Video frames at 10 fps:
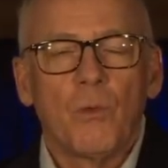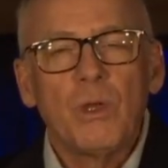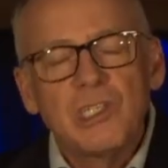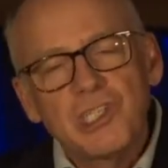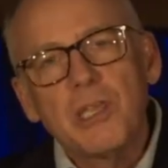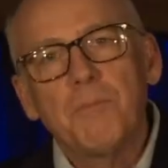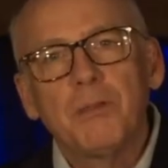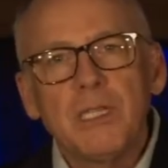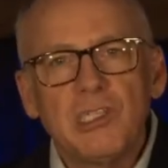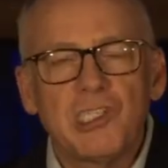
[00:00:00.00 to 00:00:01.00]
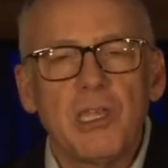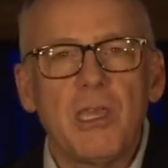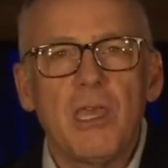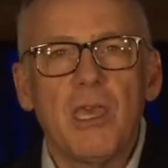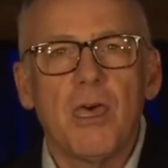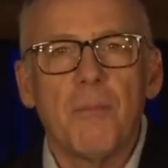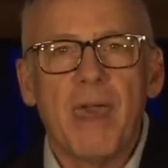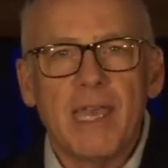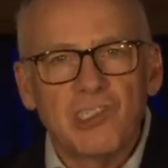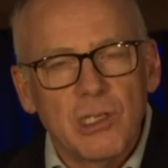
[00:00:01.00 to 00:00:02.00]
We simply see him
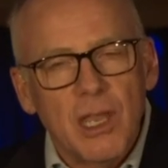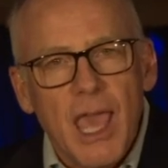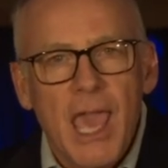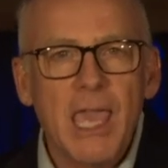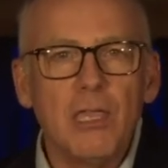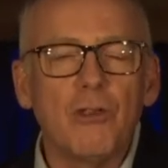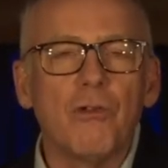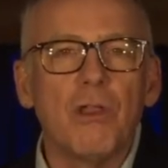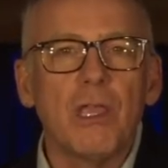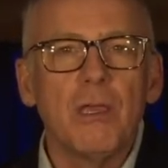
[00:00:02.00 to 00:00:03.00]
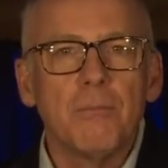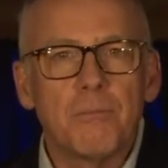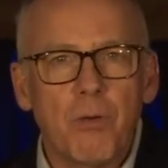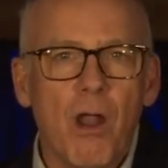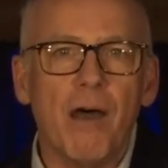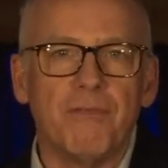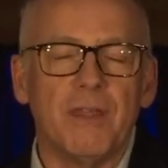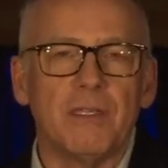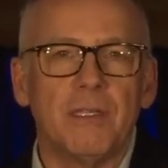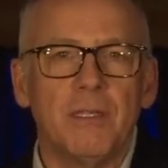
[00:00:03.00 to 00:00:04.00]
as an angry
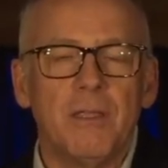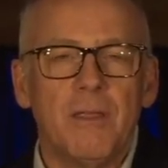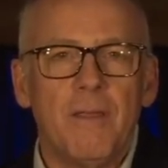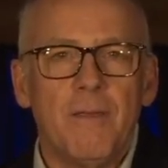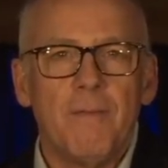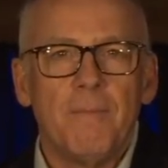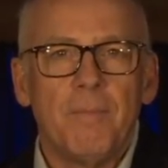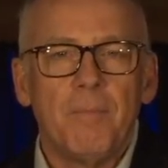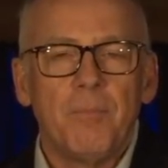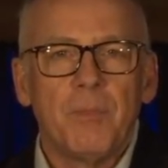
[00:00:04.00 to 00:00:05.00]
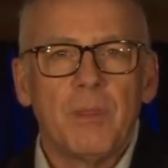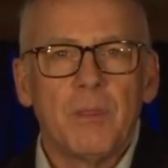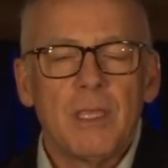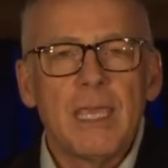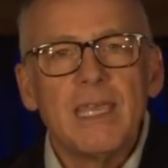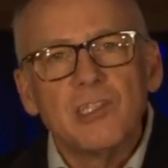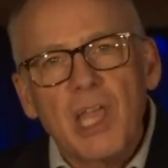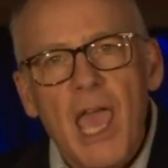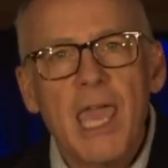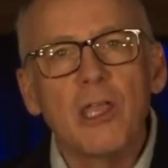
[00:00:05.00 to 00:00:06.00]
prophet. He
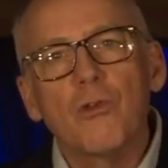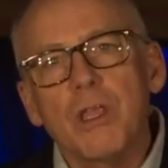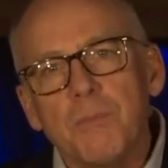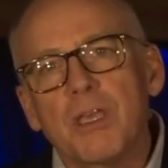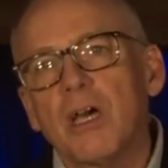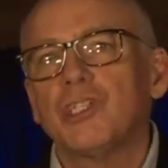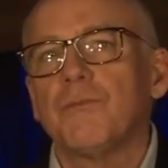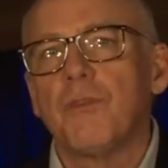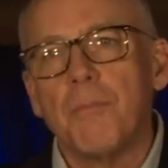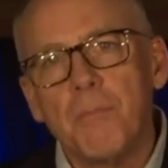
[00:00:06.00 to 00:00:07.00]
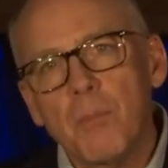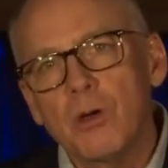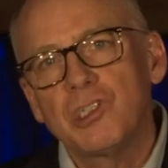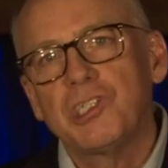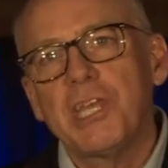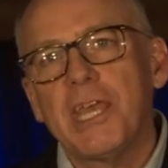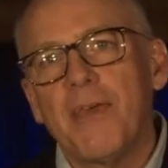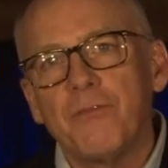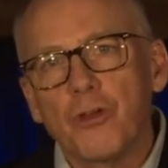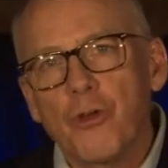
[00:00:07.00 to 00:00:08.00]
is angry because of the mercy
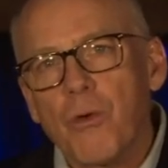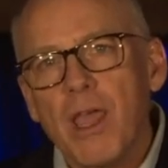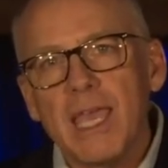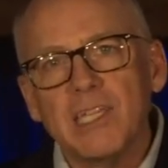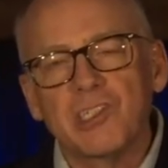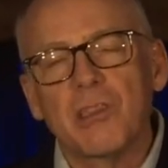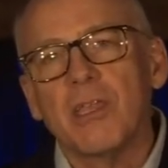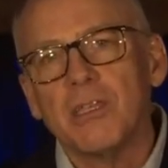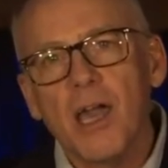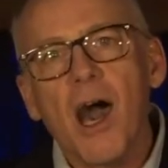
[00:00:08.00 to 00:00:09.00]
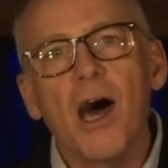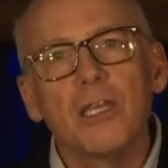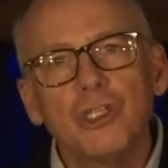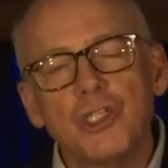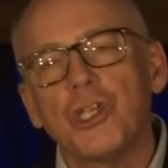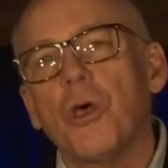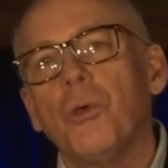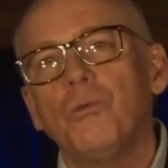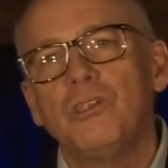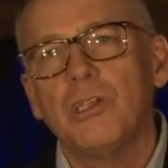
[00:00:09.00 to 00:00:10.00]
and the grace that God
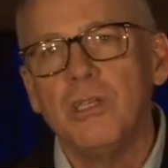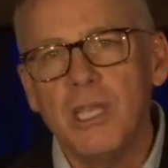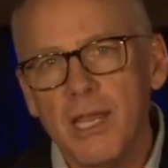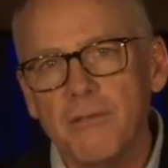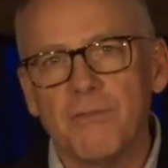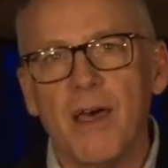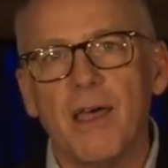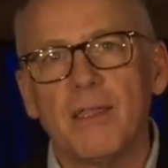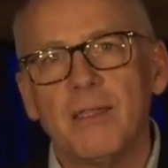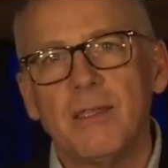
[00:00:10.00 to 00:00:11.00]
showed to Nineveh.